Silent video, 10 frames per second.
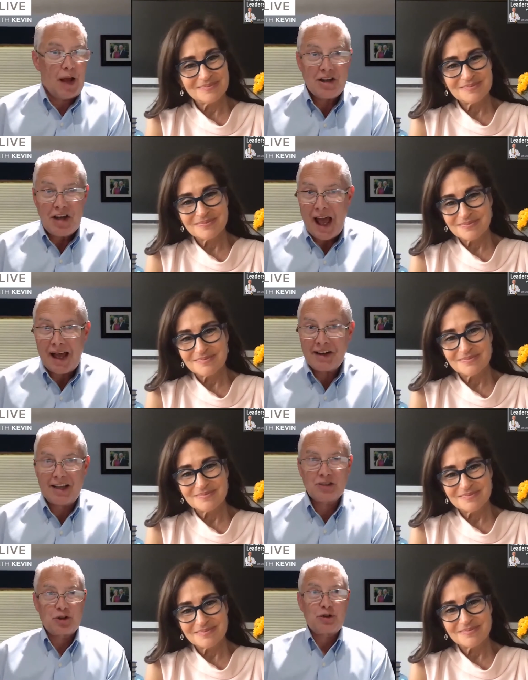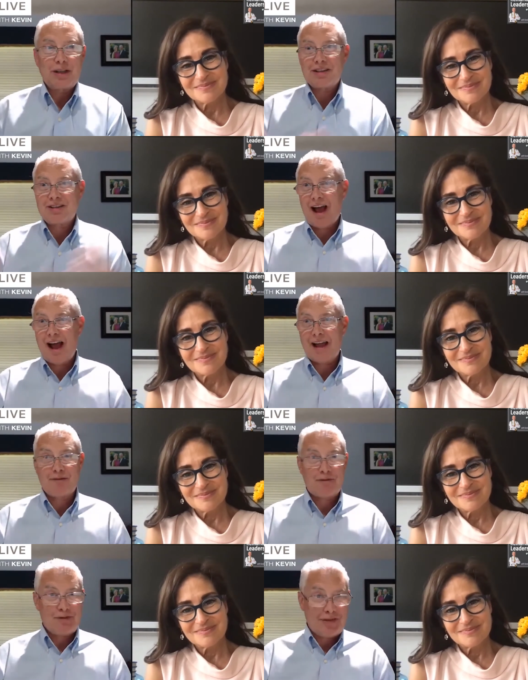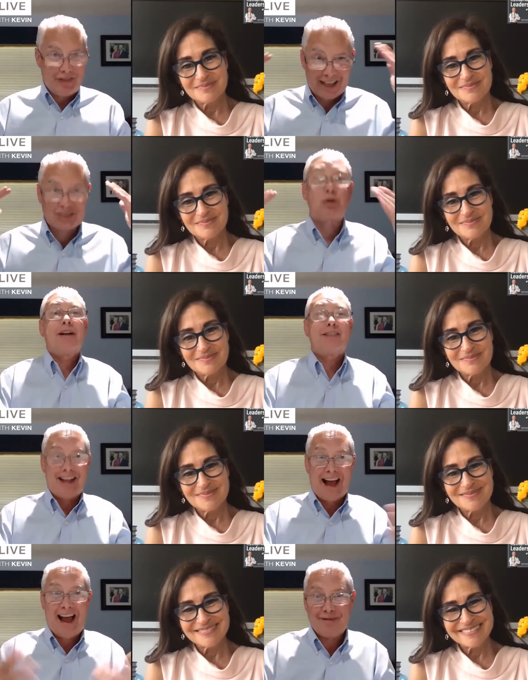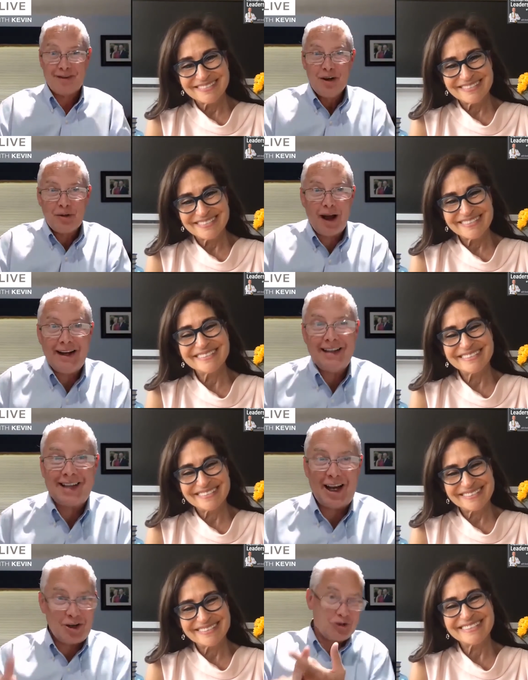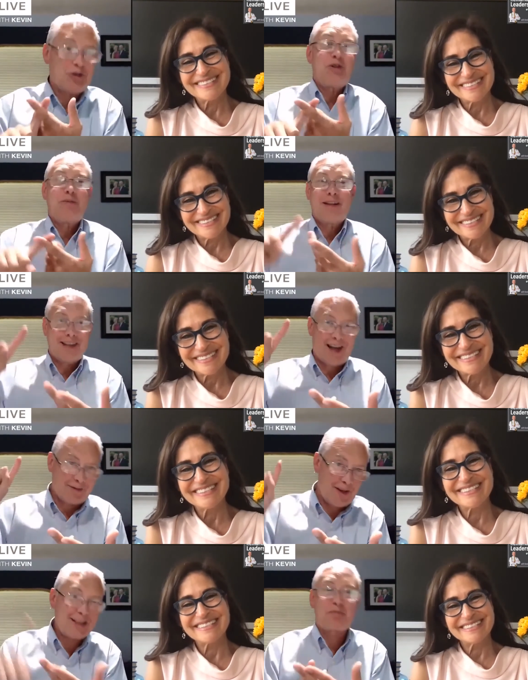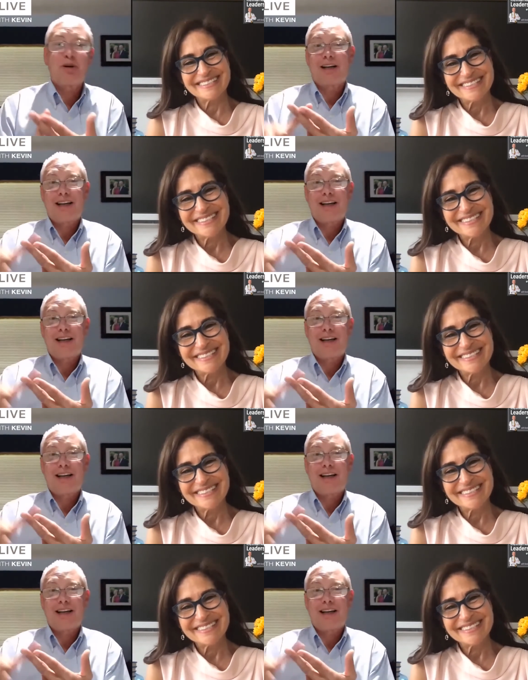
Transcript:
Speaker 1: yet, as we're doing this live, that's where it's live, right? It's on YouTube, it's on Facebook,